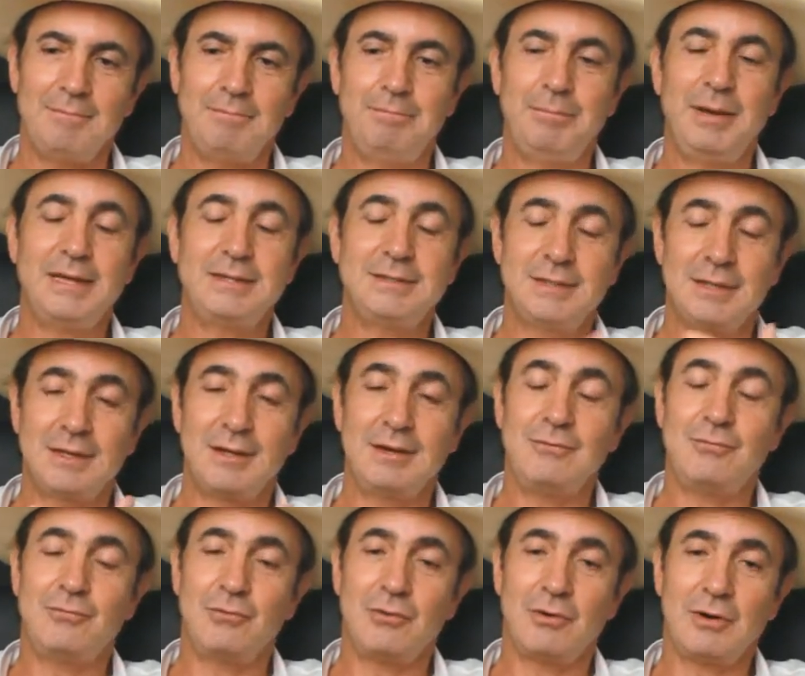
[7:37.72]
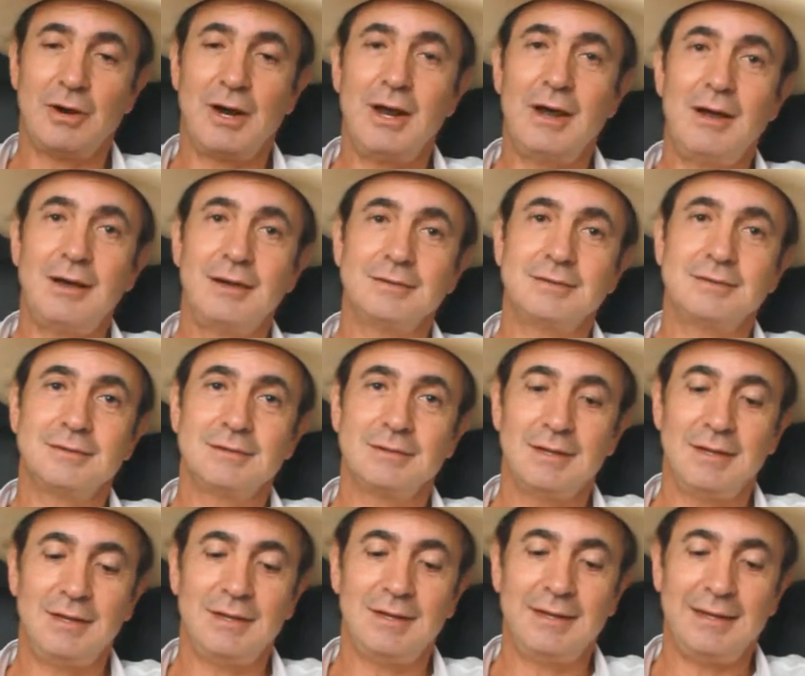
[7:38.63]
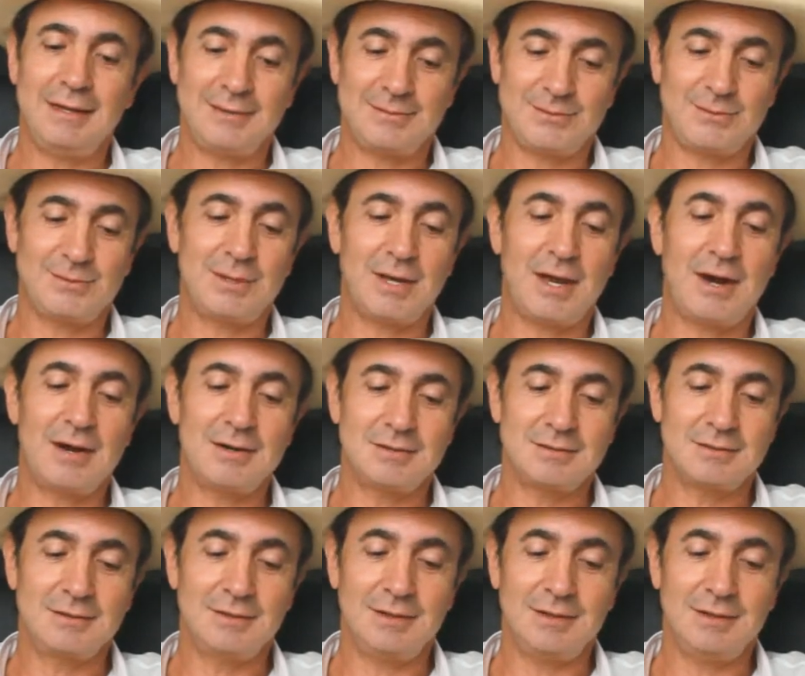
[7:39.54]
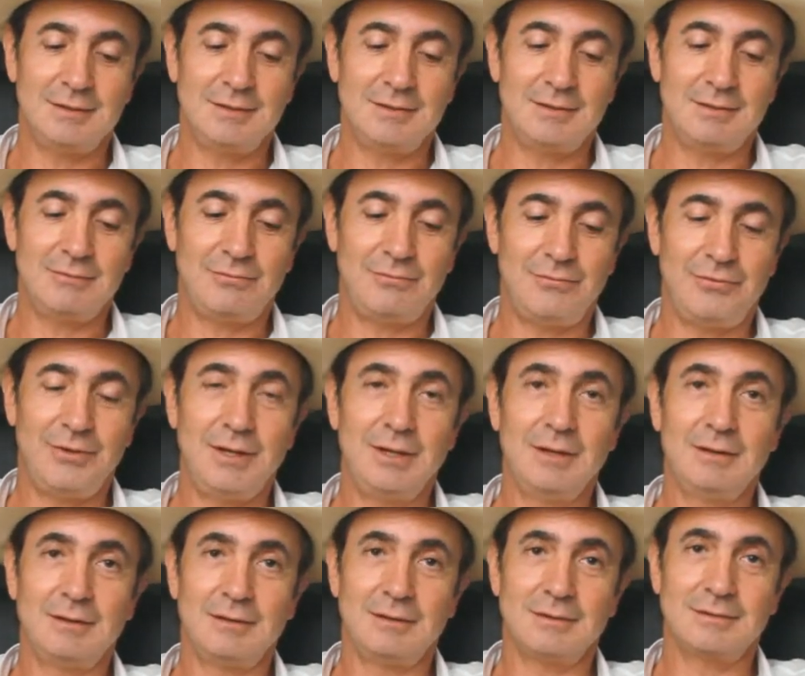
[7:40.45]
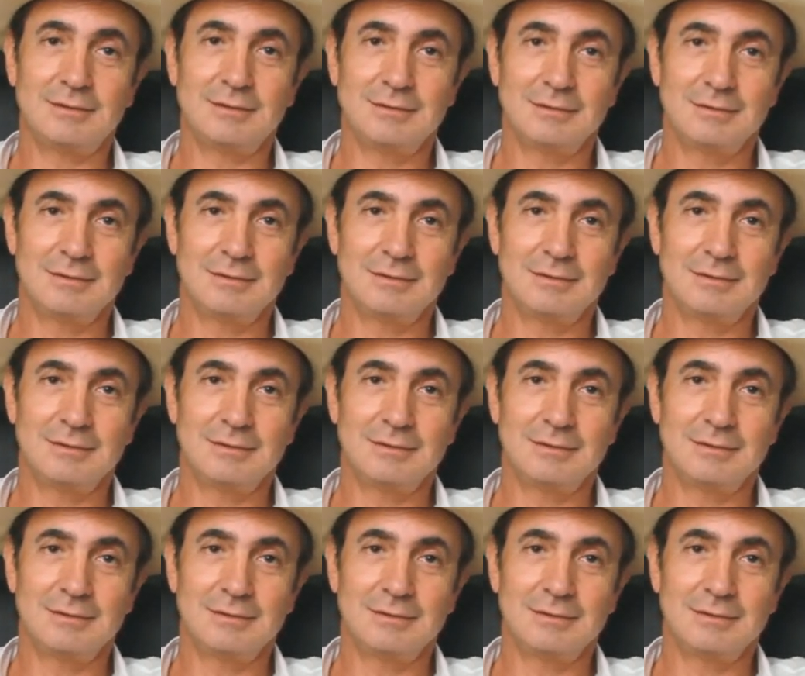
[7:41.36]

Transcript: Basically for us, it starts in the field.